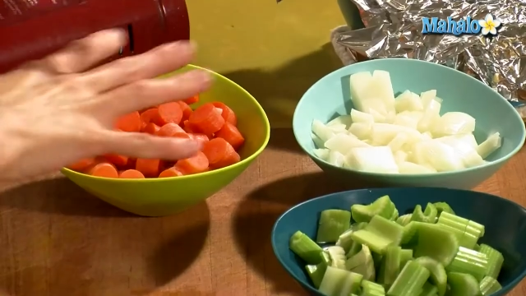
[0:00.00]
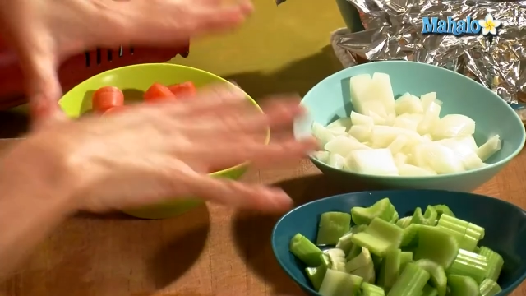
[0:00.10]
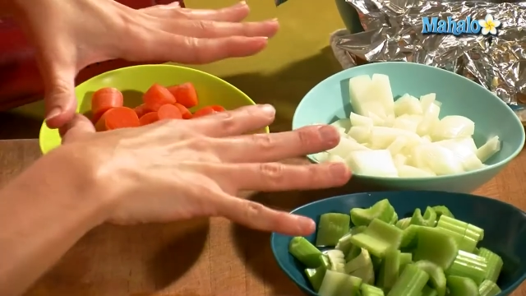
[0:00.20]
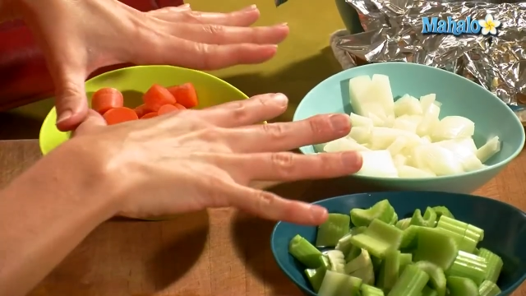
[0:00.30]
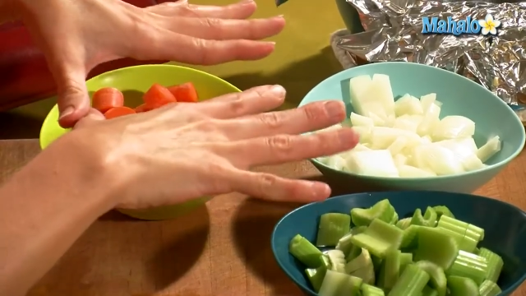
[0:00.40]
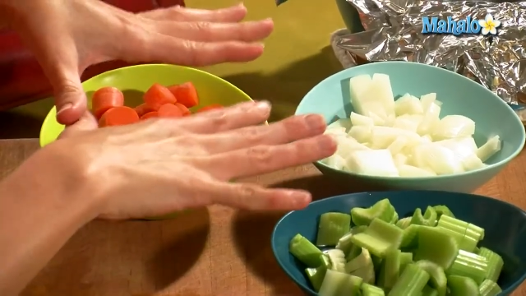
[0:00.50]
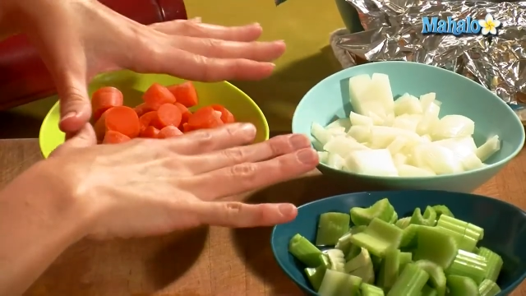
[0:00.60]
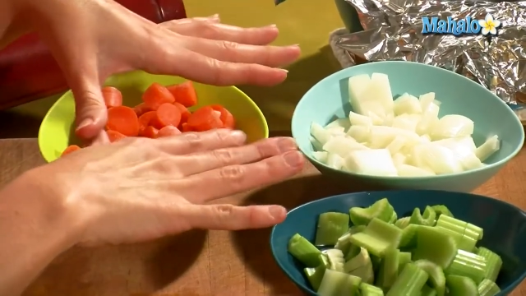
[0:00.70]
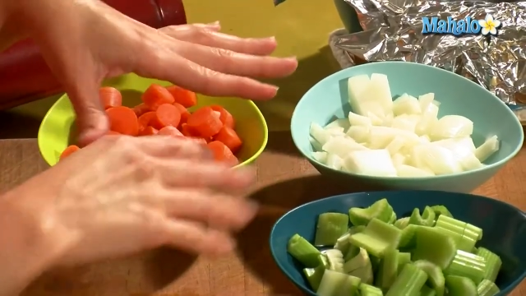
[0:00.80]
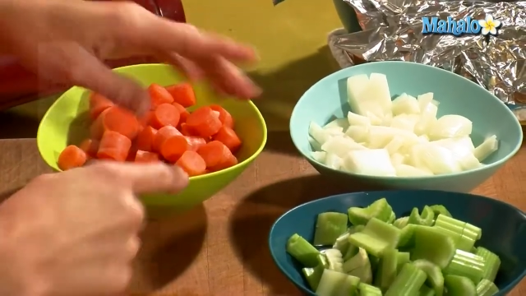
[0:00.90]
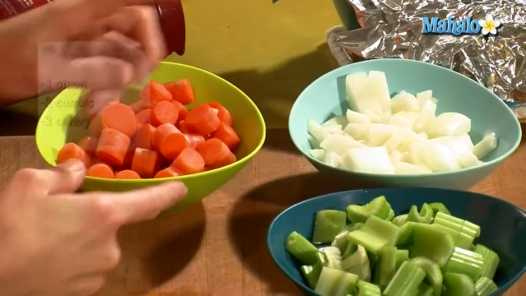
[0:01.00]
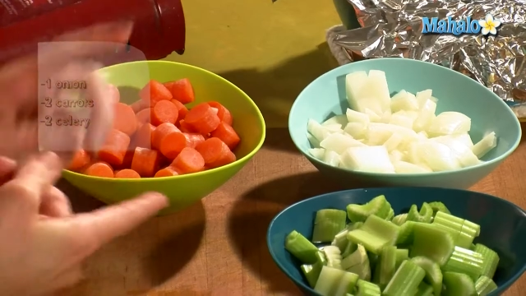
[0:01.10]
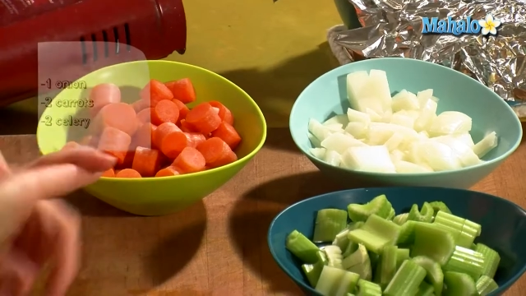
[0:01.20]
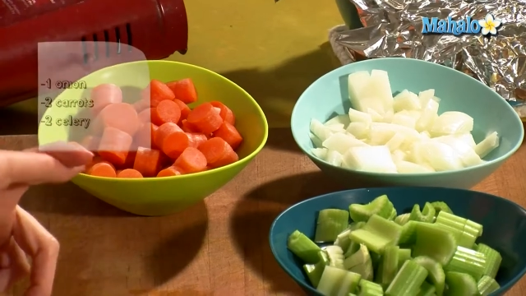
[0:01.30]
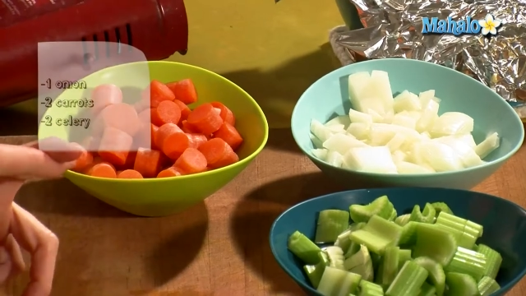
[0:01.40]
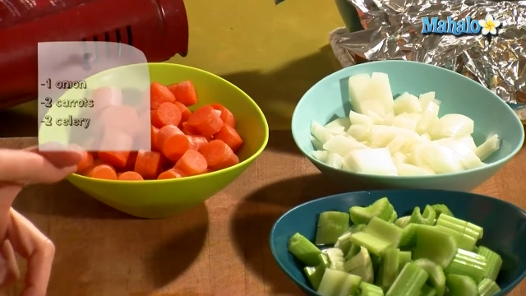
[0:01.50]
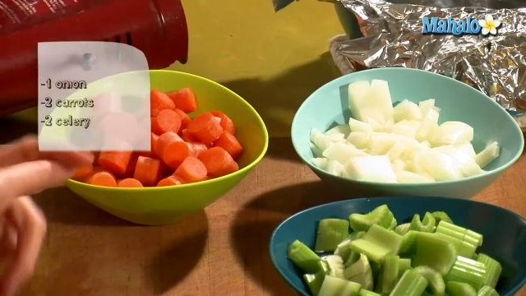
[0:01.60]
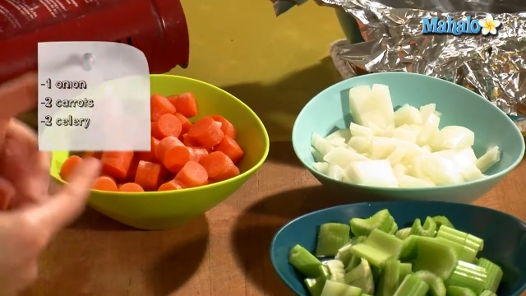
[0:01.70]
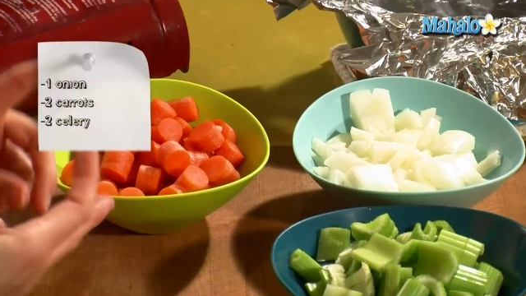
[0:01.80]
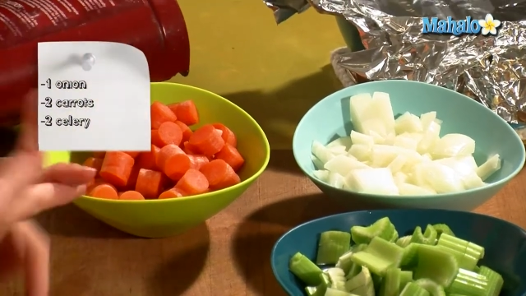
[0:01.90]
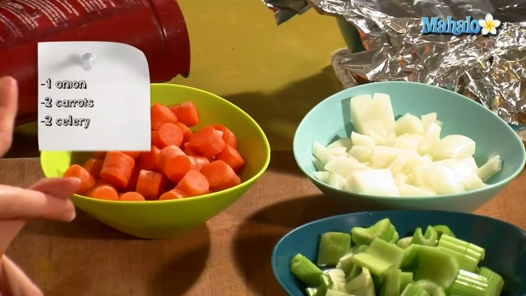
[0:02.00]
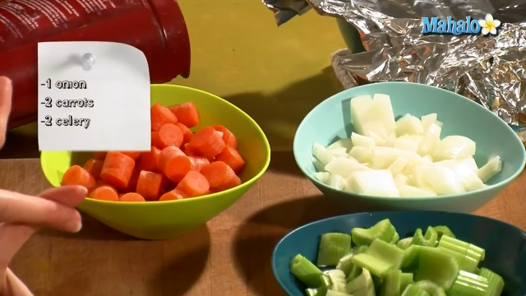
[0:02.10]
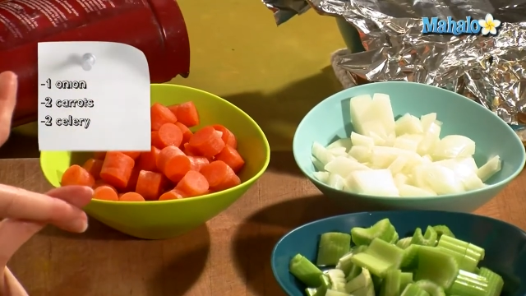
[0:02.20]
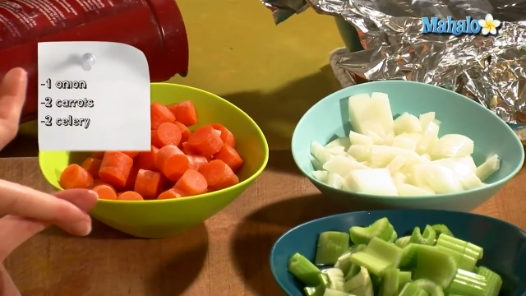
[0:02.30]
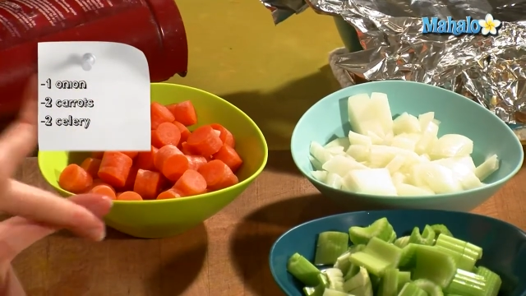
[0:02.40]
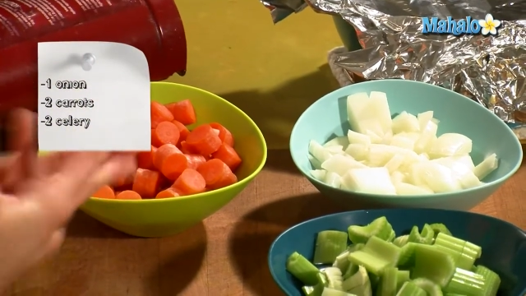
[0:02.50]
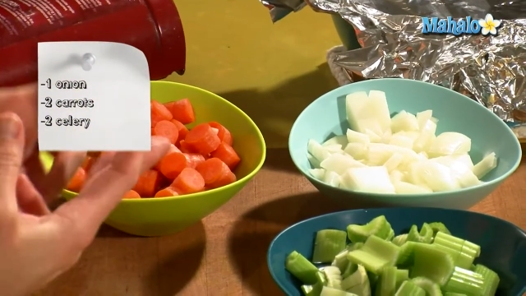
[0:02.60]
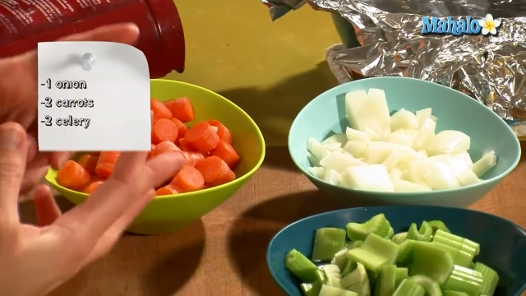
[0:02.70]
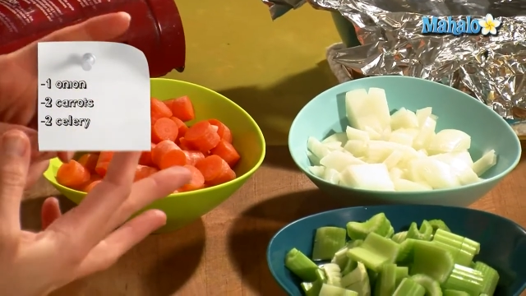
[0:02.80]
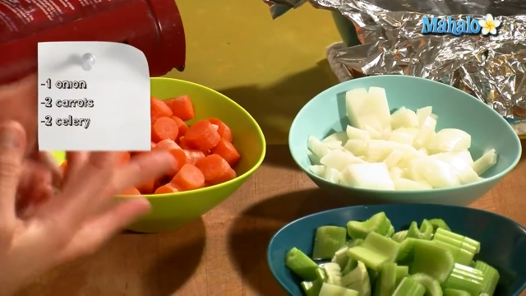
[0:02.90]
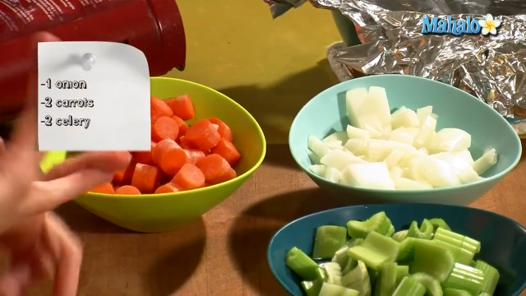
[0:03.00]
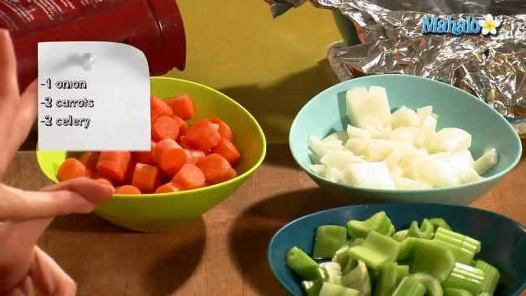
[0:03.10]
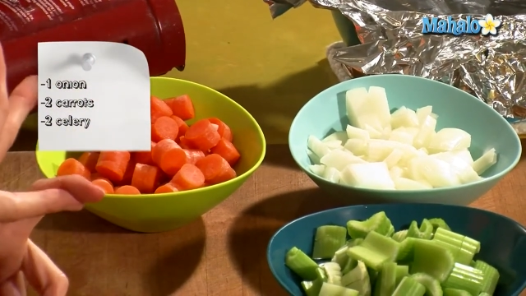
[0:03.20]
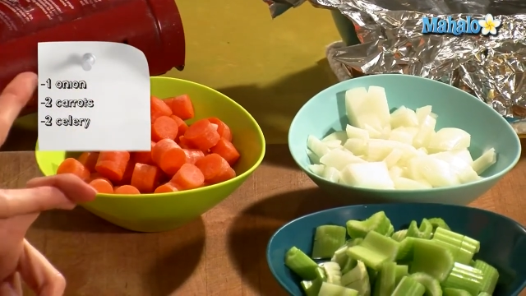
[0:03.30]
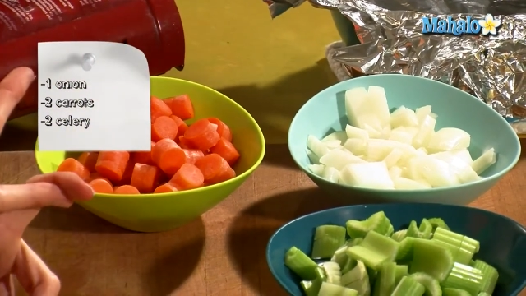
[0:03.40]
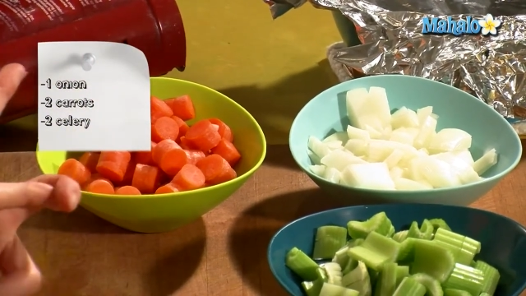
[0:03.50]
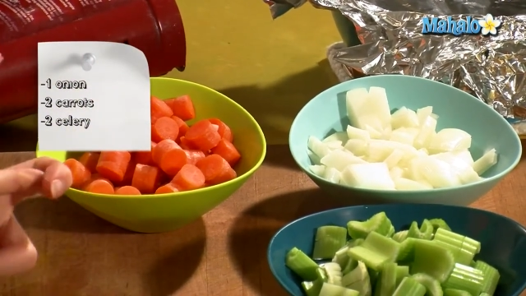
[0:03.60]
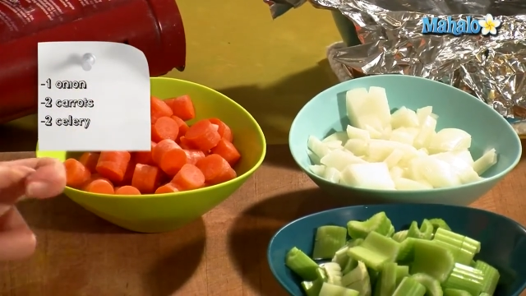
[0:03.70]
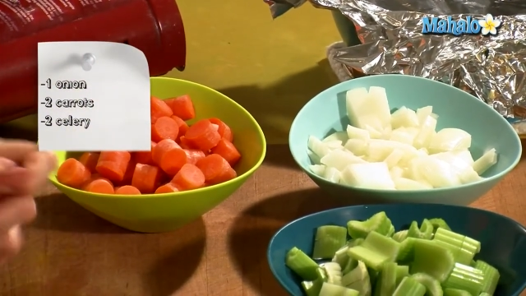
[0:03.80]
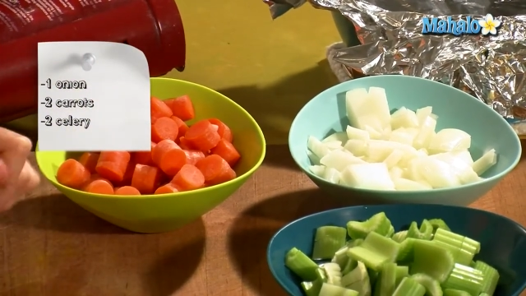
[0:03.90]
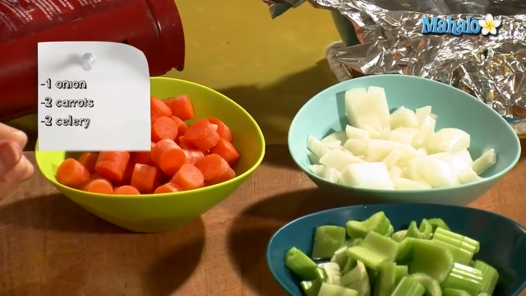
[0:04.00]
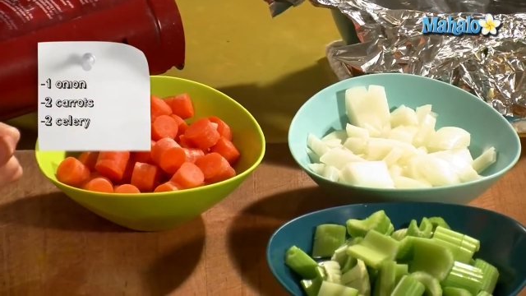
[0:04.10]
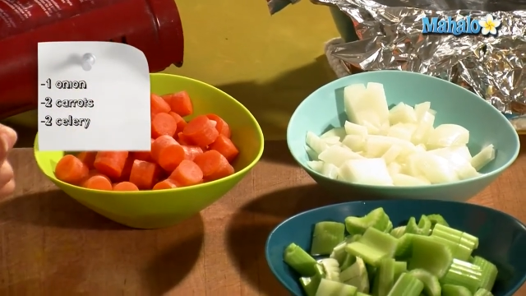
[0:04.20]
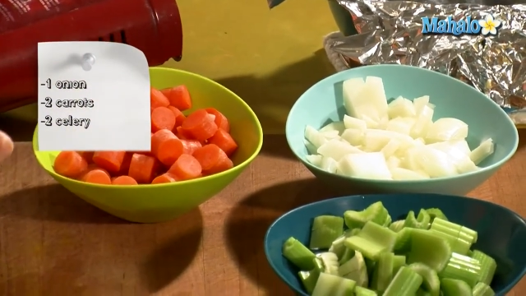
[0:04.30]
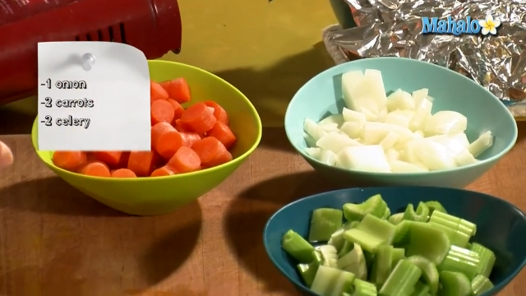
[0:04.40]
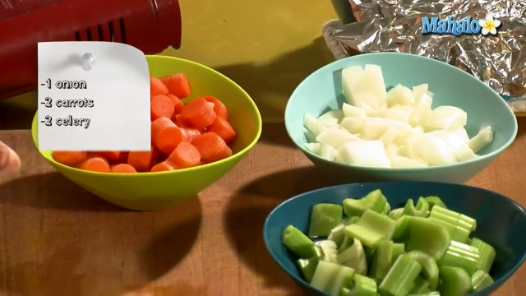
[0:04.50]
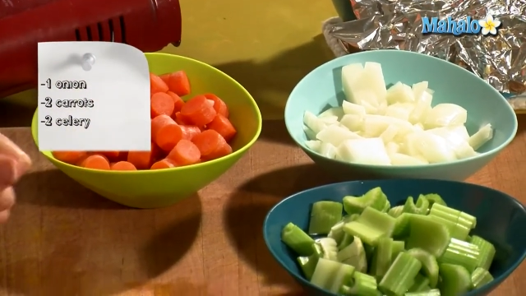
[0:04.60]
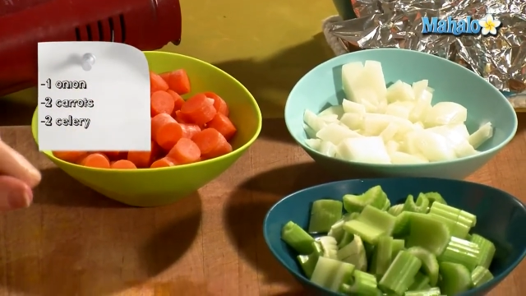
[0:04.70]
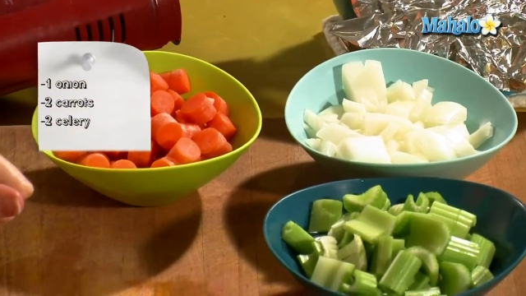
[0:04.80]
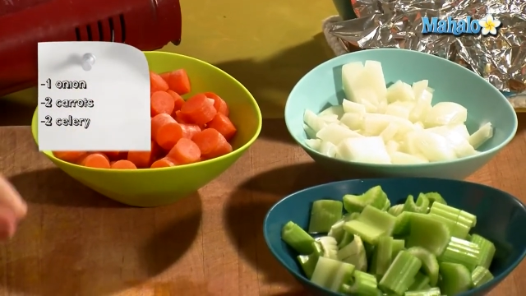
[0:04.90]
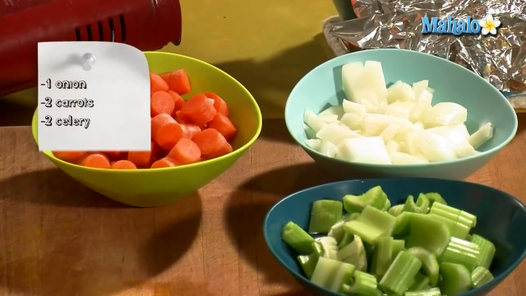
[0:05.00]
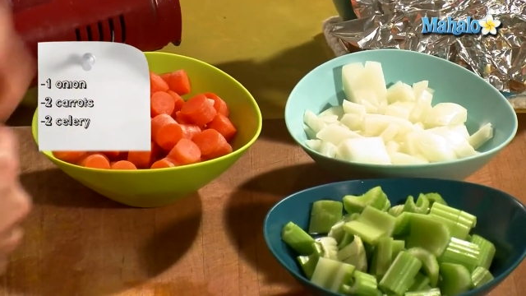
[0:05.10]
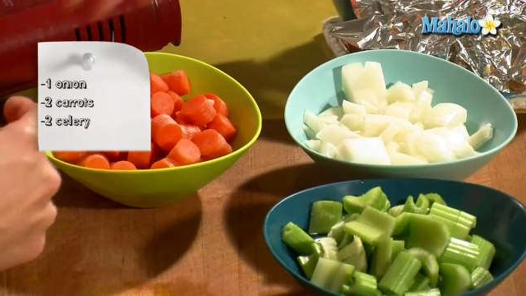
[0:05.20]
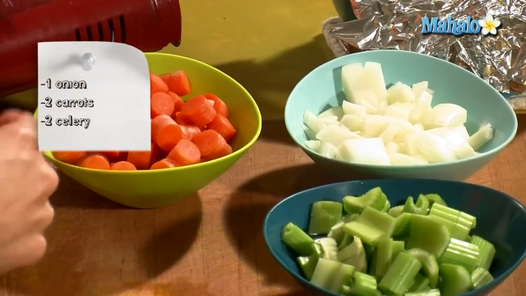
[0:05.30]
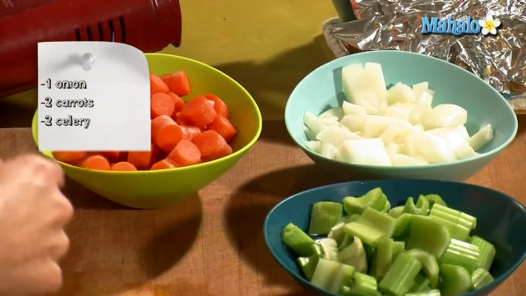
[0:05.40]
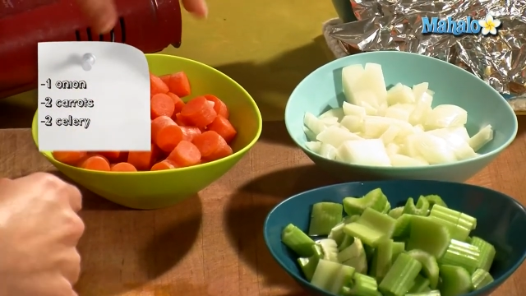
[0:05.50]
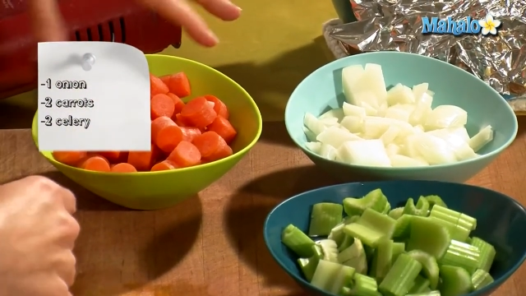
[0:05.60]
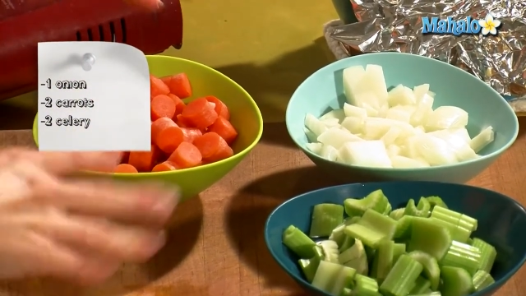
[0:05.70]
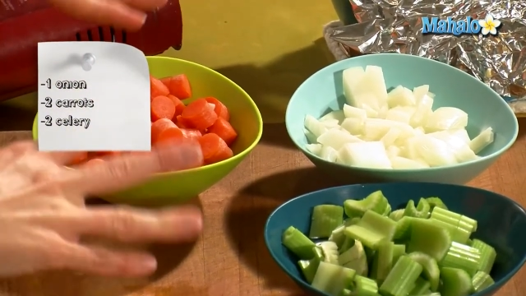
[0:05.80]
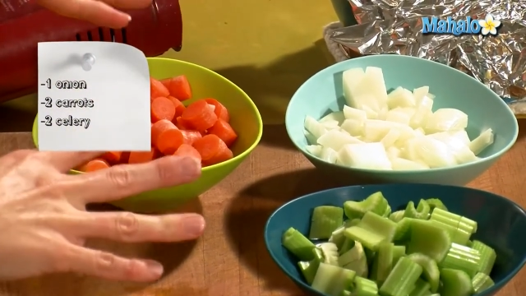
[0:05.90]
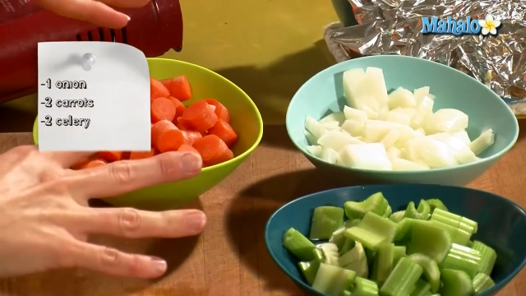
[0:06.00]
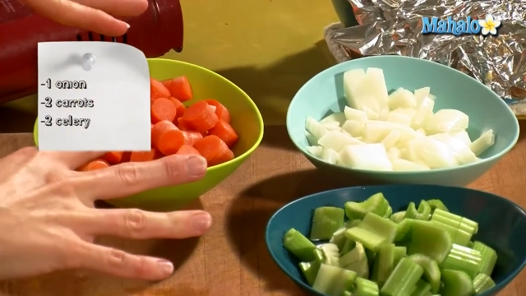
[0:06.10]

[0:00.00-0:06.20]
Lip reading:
[unreadable: no face in view]